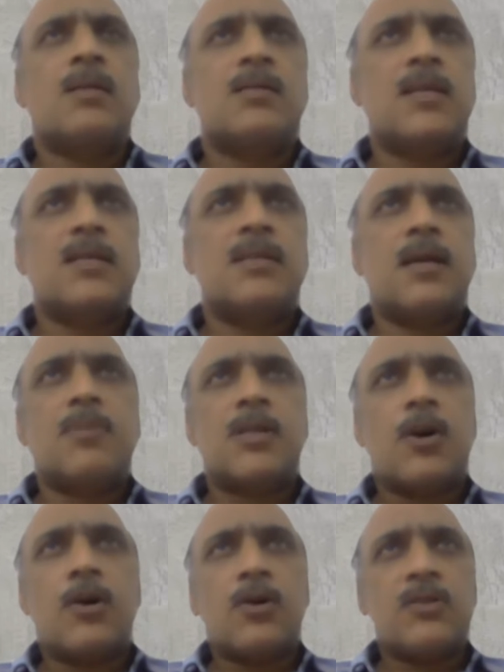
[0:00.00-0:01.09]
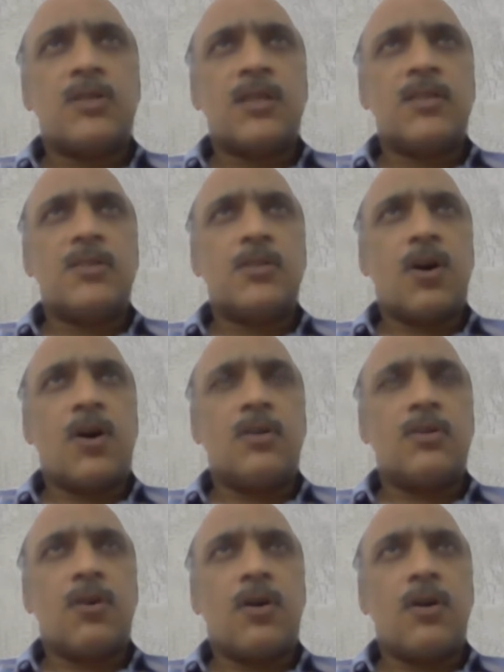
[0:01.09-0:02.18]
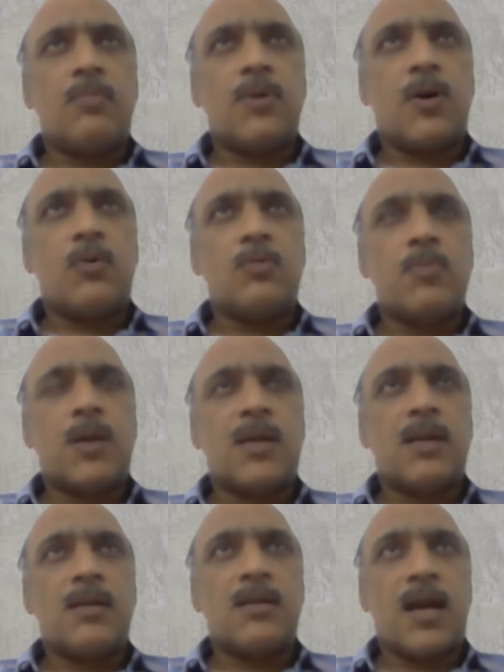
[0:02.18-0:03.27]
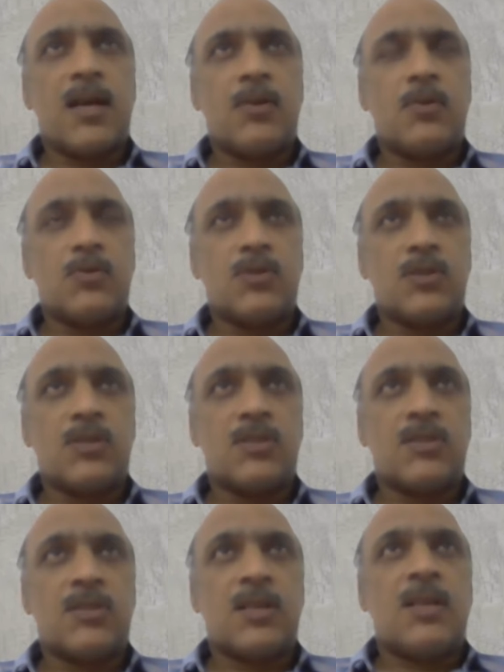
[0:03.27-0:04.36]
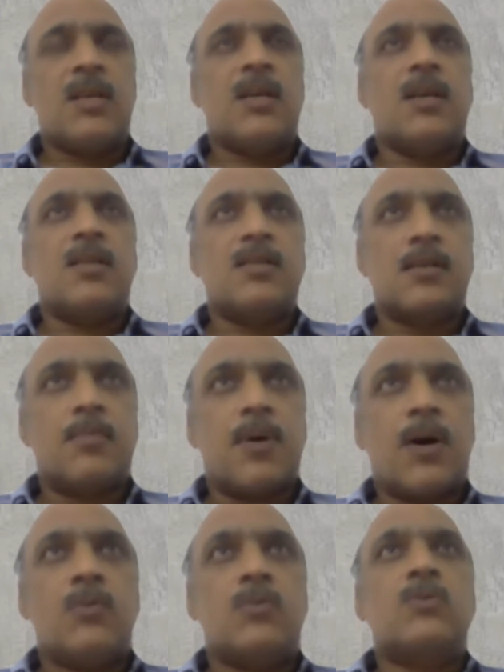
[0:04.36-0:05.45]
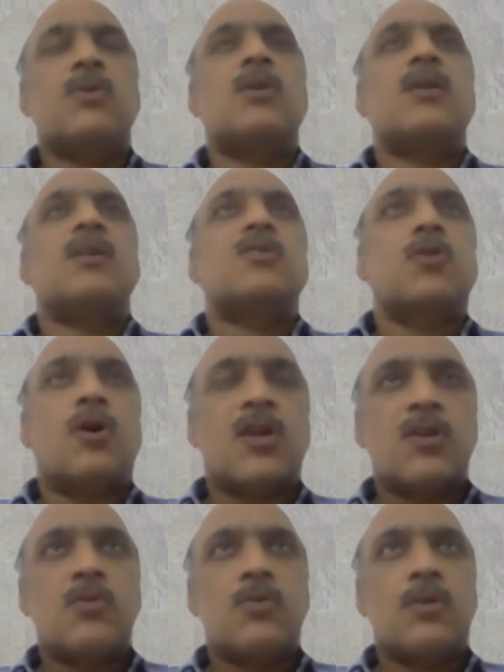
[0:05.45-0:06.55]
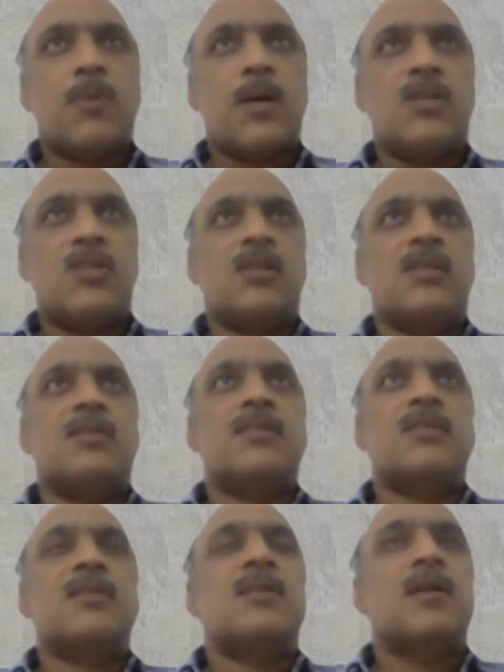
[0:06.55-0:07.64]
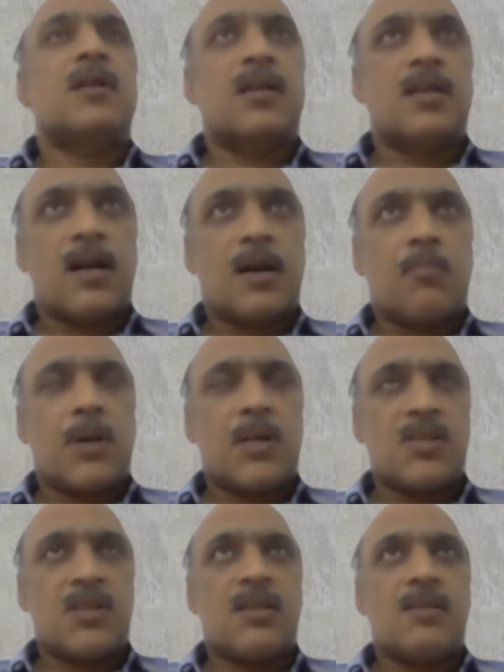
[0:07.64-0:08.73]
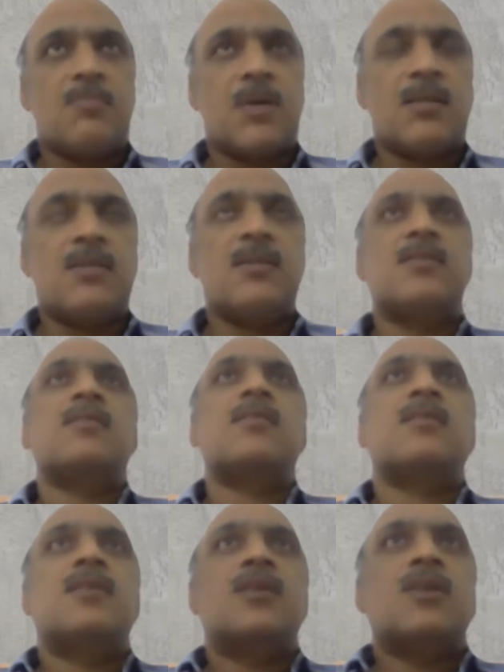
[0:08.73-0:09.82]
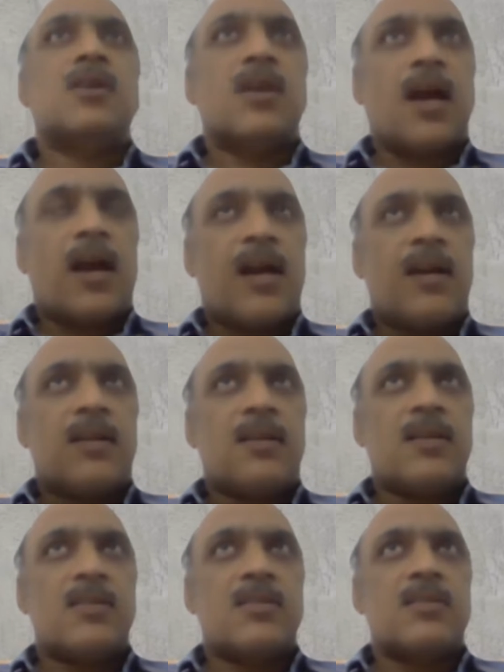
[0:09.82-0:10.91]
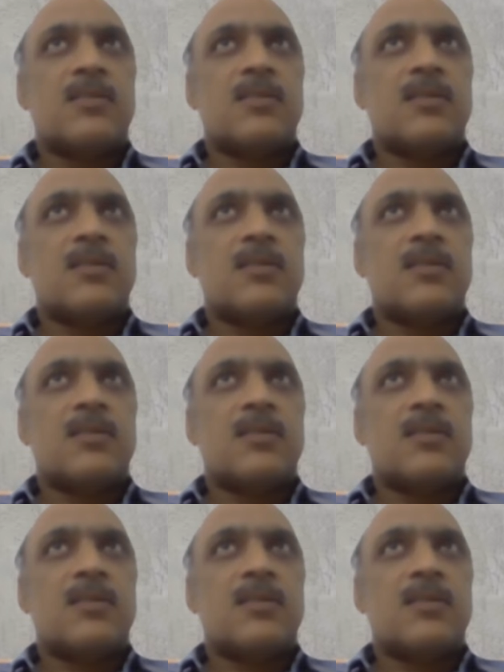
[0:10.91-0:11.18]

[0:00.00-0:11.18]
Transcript: See, dermatology is not all about making a diagnosis. It is about talking to the patient in a compassionate manner, and it is,